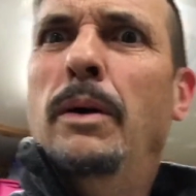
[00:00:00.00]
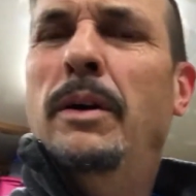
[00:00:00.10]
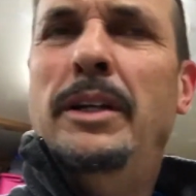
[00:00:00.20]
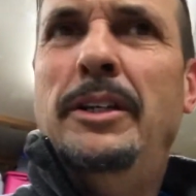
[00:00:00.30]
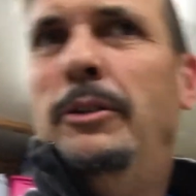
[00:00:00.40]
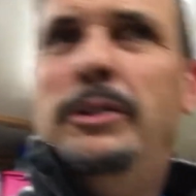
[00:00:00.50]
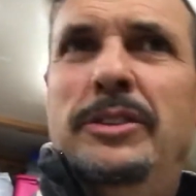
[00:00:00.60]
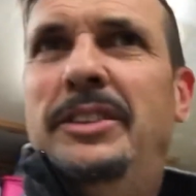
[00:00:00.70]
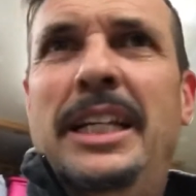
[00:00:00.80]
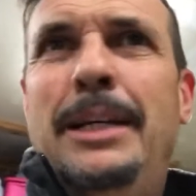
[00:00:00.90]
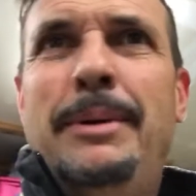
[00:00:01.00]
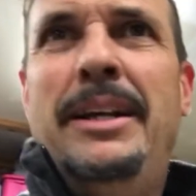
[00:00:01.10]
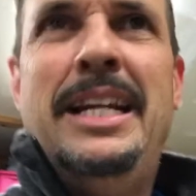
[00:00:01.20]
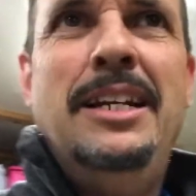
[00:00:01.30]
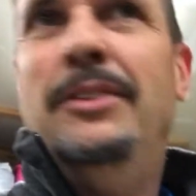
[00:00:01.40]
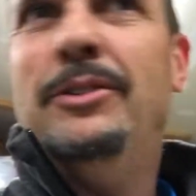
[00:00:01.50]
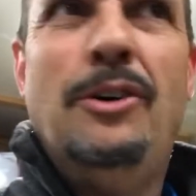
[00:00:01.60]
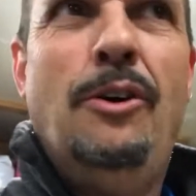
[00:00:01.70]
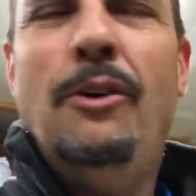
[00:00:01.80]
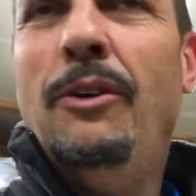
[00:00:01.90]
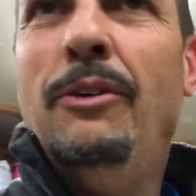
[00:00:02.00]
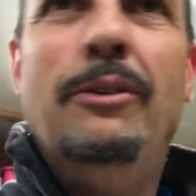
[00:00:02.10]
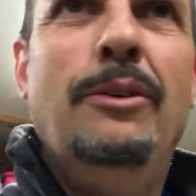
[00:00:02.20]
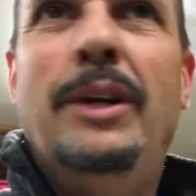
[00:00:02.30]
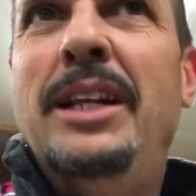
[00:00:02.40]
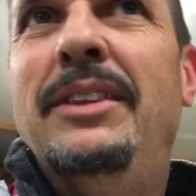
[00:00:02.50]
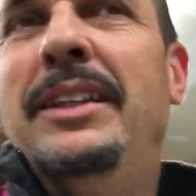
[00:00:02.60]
You know, because think about any other car or anything.